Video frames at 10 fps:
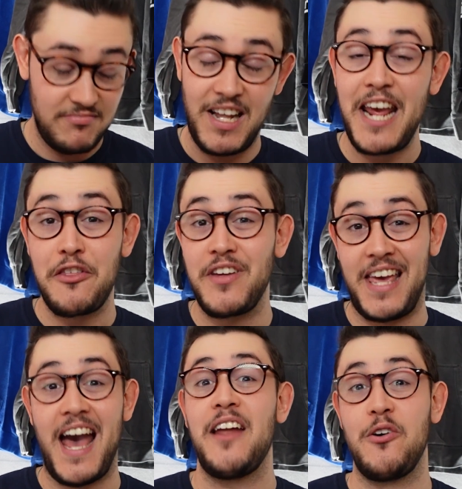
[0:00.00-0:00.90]
like the
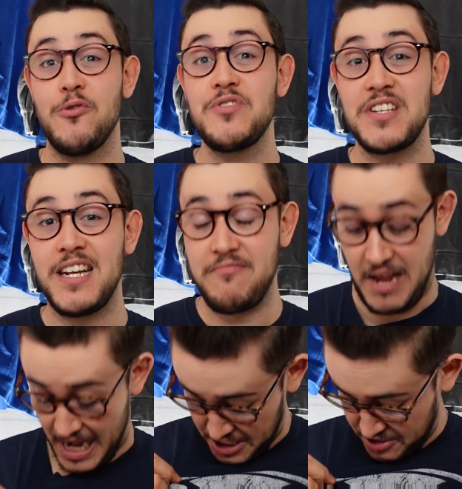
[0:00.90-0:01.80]
Katos, it
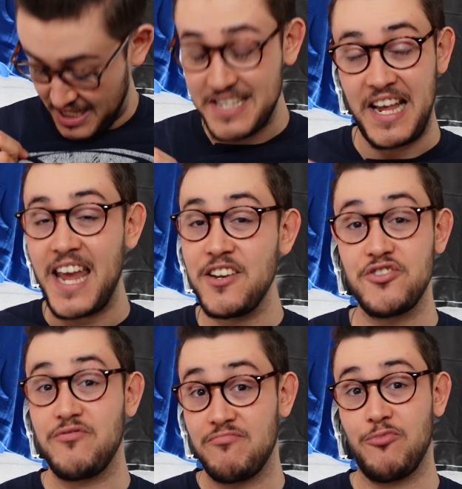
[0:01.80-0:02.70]
actually has
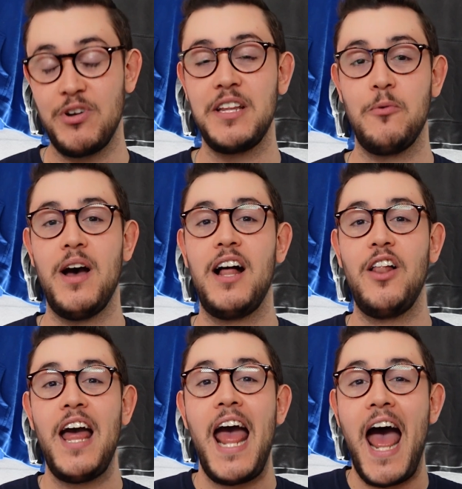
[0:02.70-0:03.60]
aged really
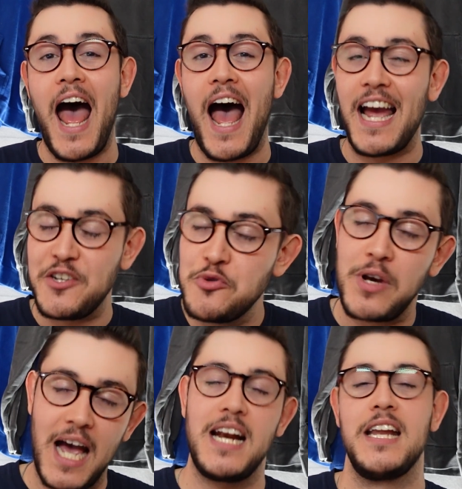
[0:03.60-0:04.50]
well, I do
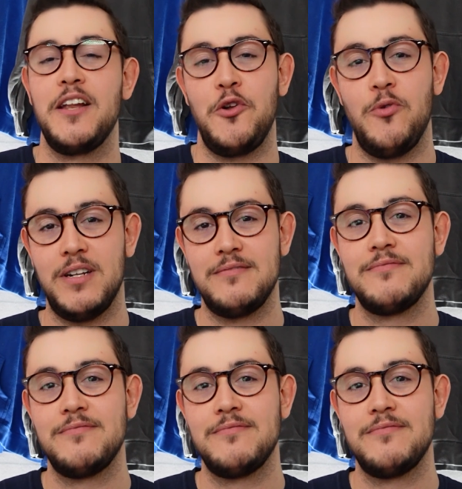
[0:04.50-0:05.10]
kind of need a new one.